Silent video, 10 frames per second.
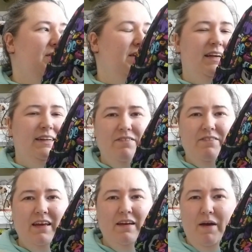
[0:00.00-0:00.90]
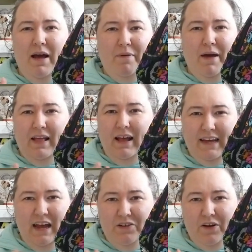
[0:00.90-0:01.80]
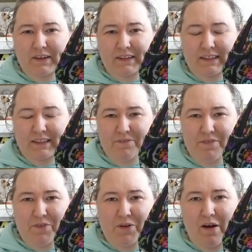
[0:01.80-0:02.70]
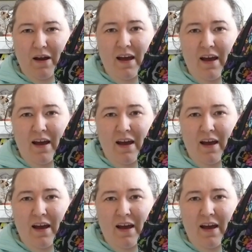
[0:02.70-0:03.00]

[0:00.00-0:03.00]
one of these. I think he might have paid like $10 or something for it.